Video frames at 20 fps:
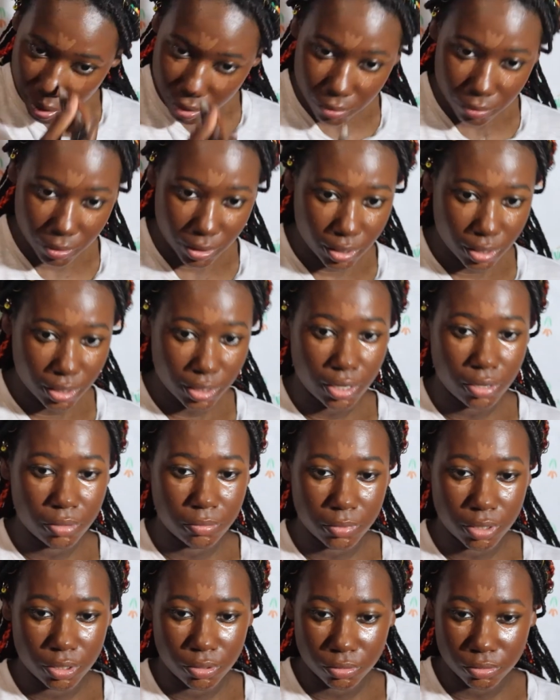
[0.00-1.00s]
I don't add a lot
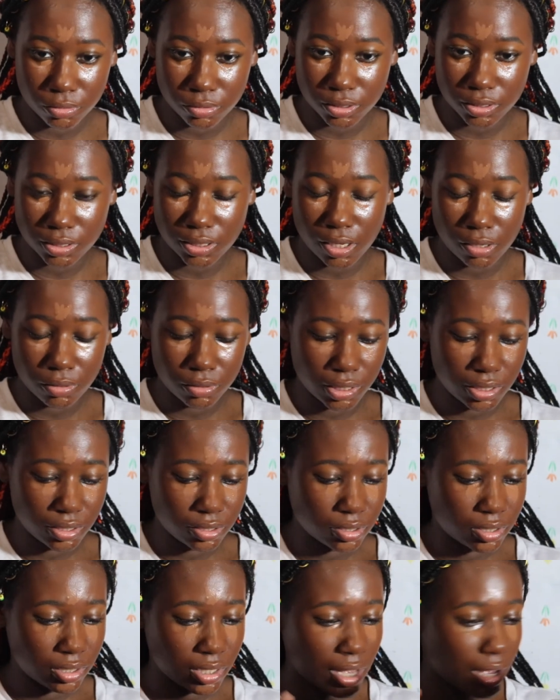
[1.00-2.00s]
on my nose because I'm like,